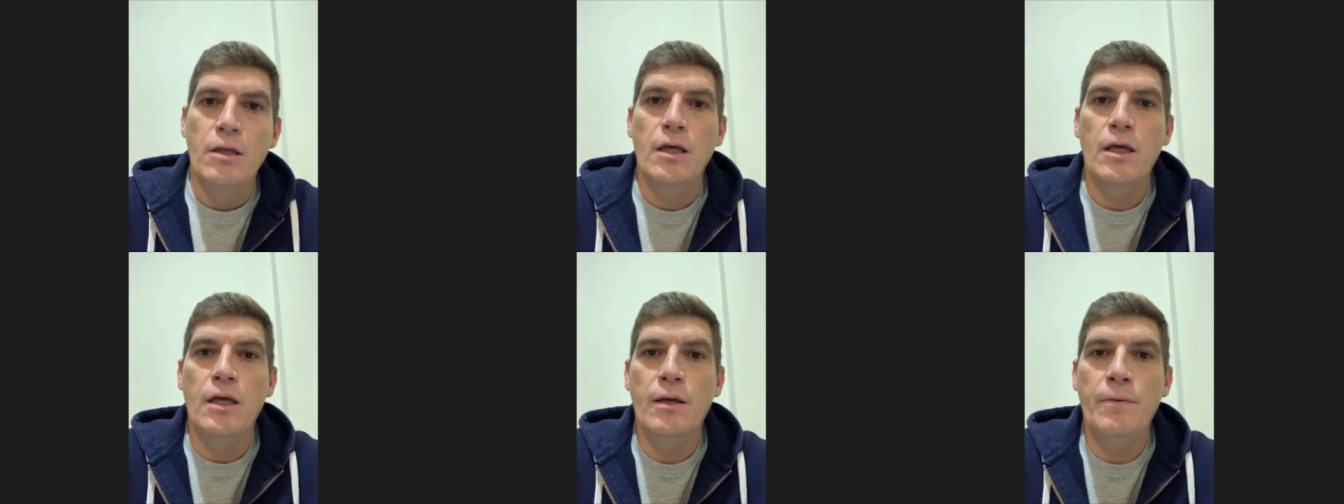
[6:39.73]

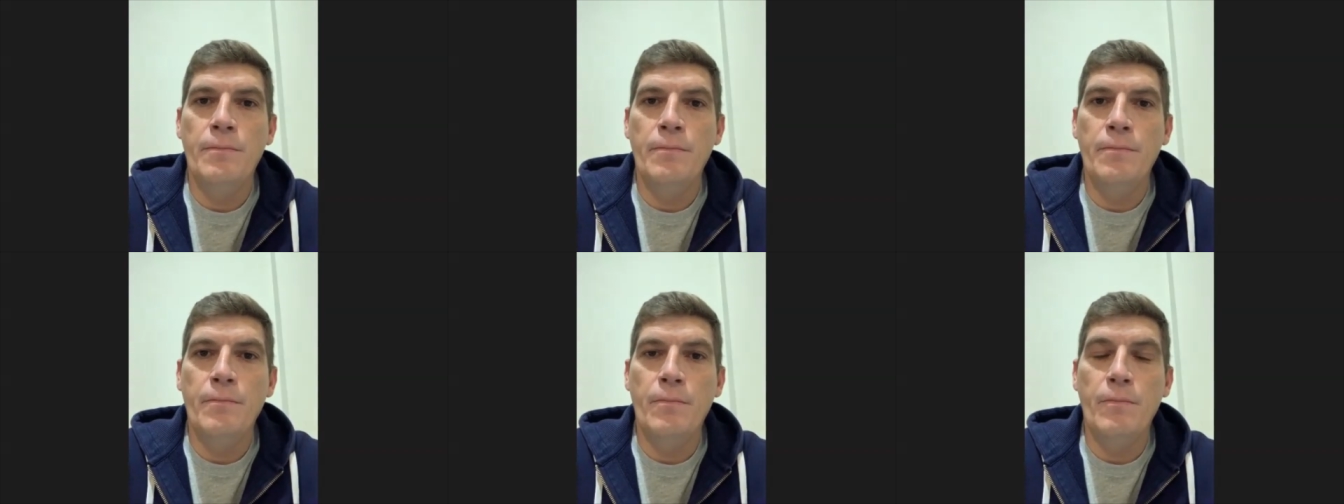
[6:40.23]

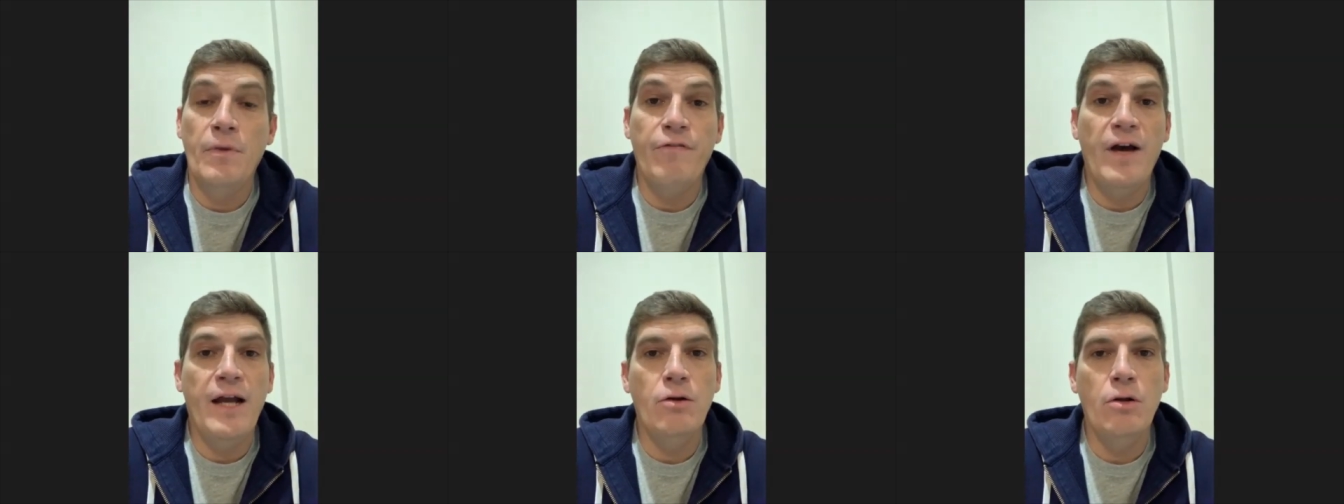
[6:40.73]
um,
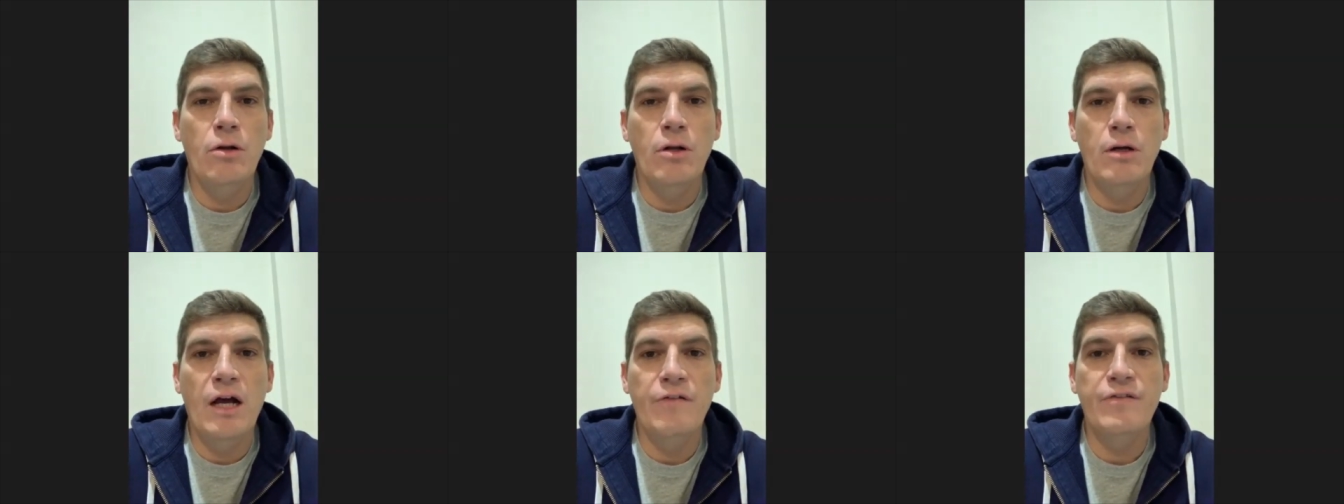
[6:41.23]
final
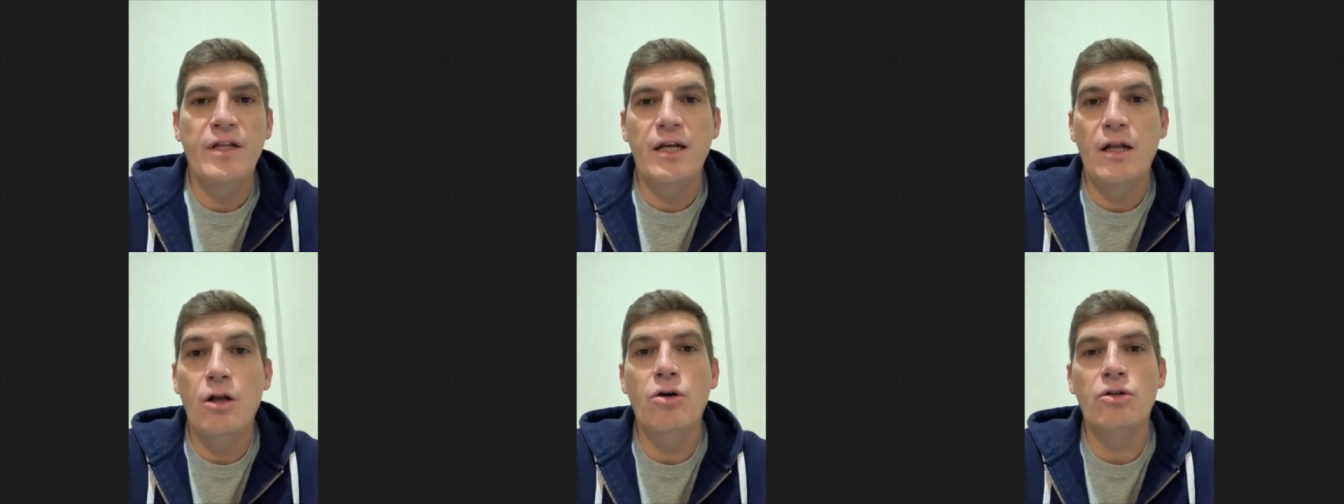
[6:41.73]
after
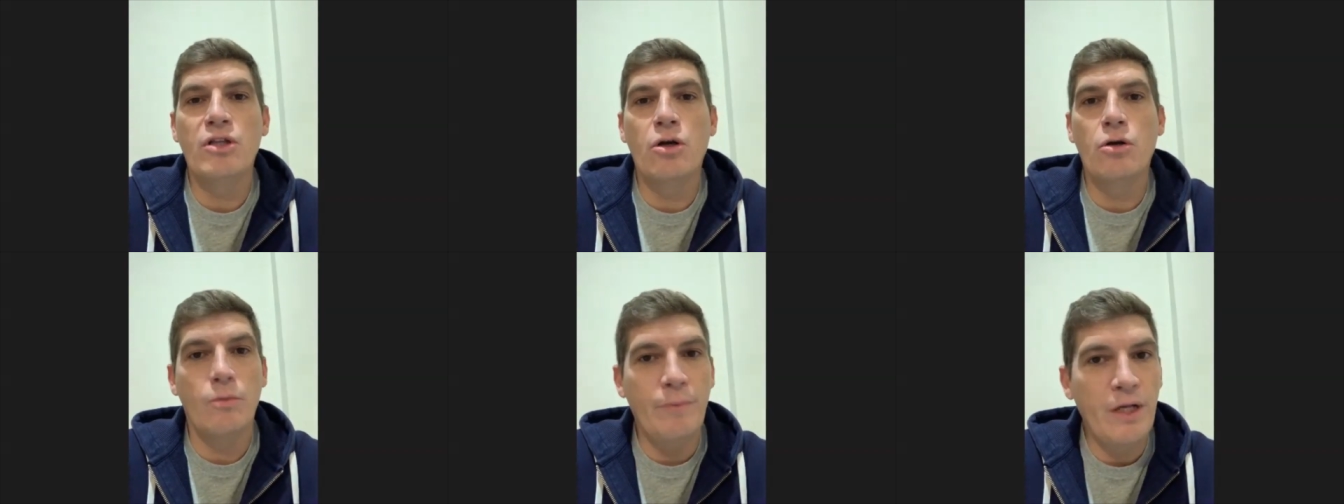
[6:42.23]
a long
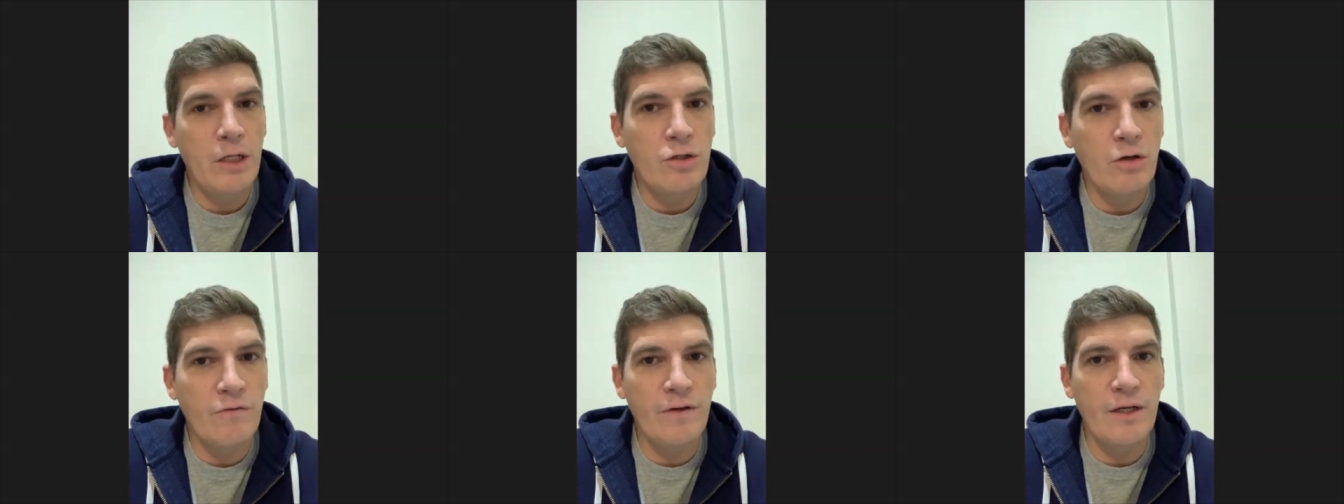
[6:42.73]
term period
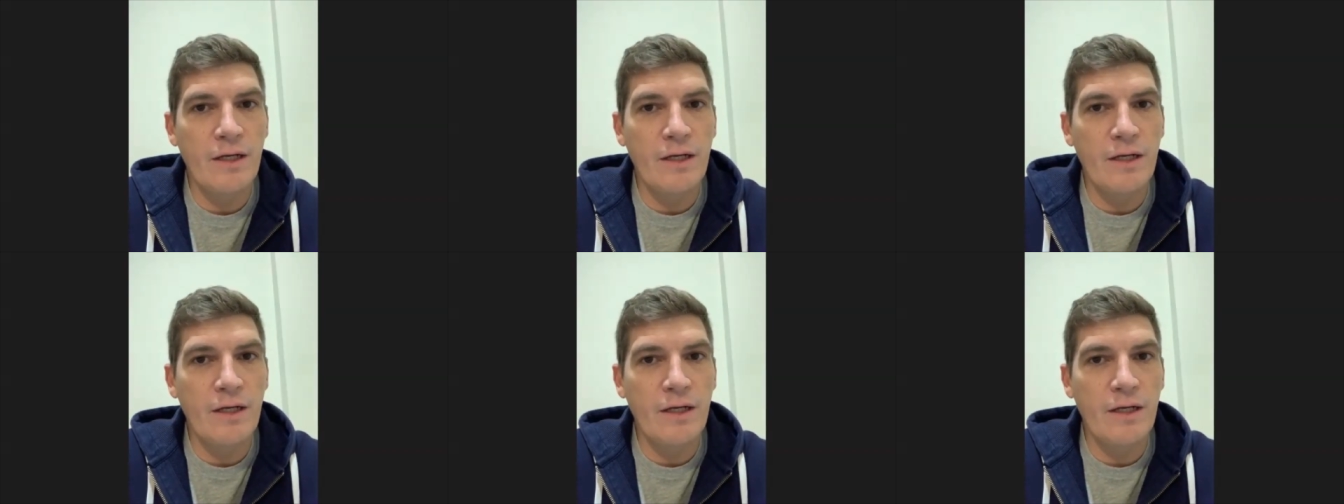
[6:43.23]
of uh,